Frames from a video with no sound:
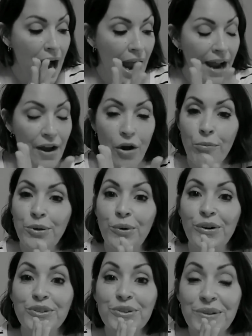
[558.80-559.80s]
I hope you
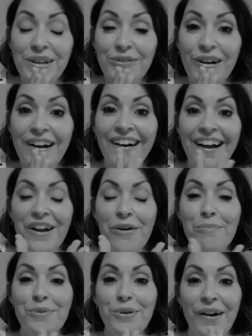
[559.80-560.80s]
are doing well. I
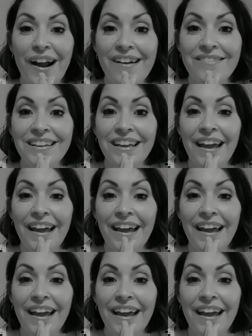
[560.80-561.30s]
hope you are having